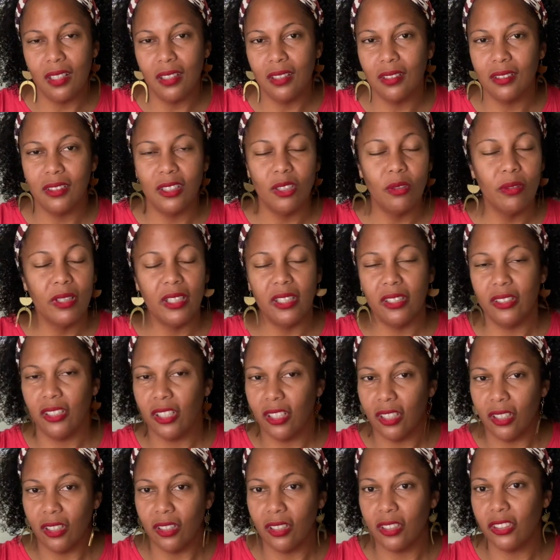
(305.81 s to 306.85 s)
don't get a
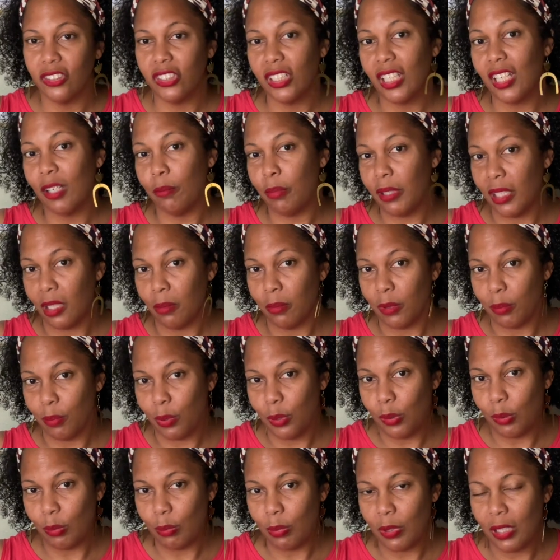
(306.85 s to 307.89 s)
dog, because you got to pick up the
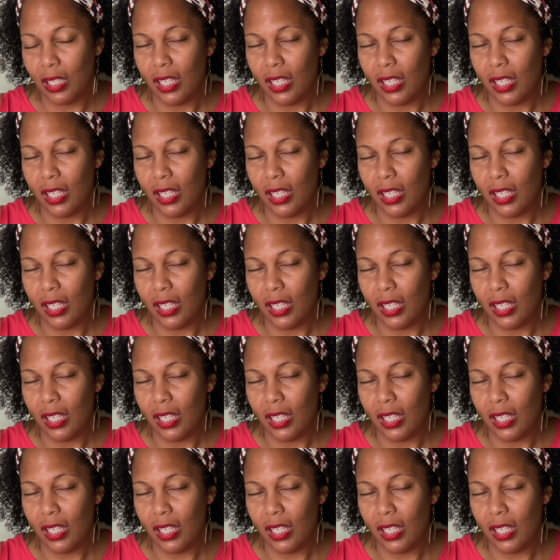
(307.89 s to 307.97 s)
poop.